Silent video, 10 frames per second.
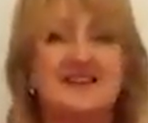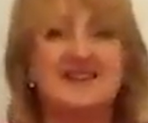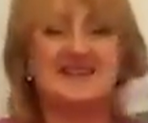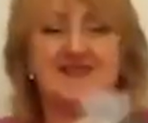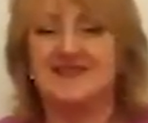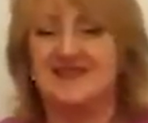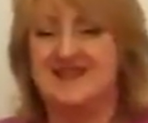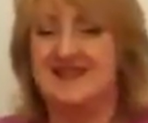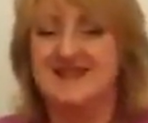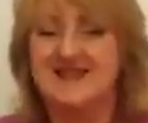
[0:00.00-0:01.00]

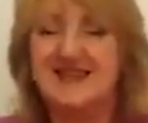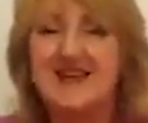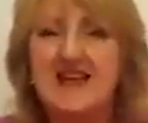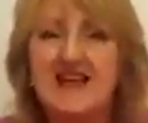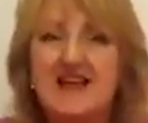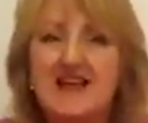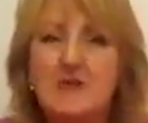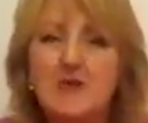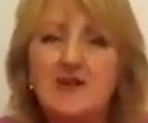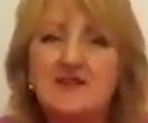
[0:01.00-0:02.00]
Yes,
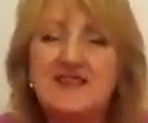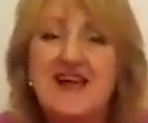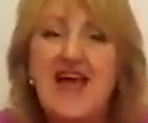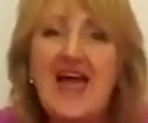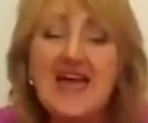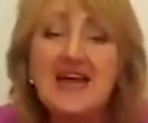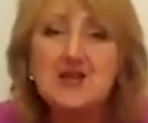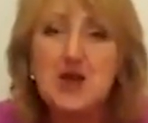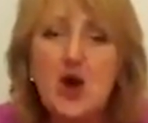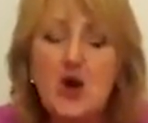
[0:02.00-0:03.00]
it was the
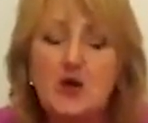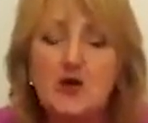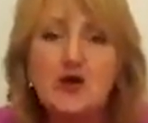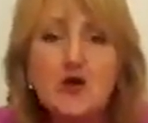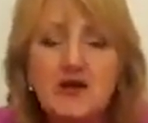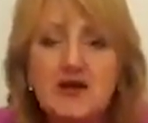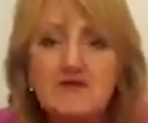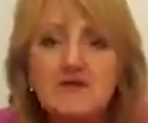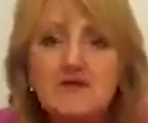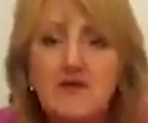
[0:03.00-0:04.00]
hedgehog
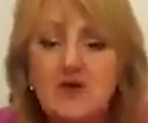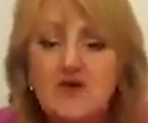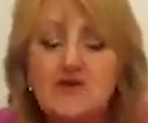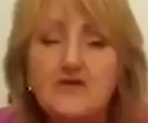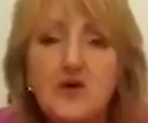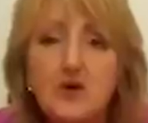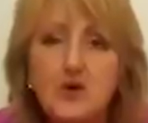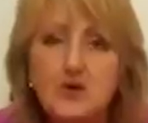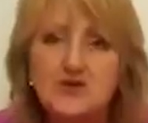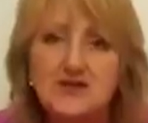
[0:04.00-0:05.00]
looking for
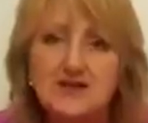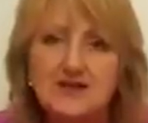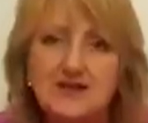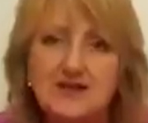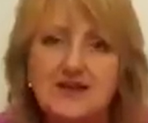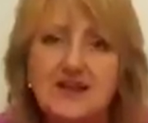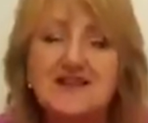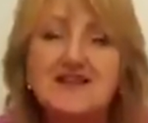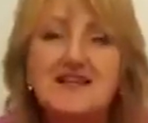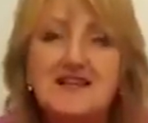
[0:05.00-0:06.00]
food
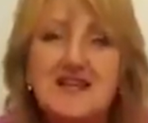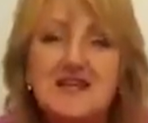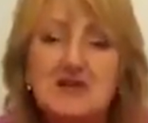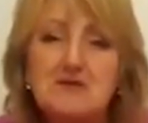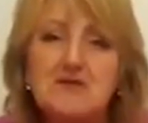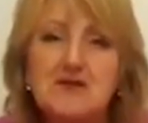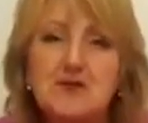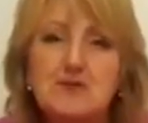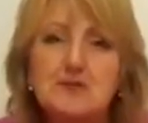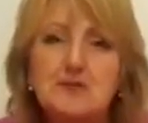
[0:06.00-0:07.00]
in the
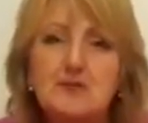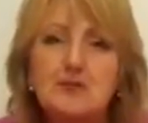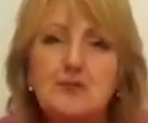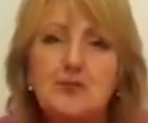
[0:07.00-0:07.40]
leaves.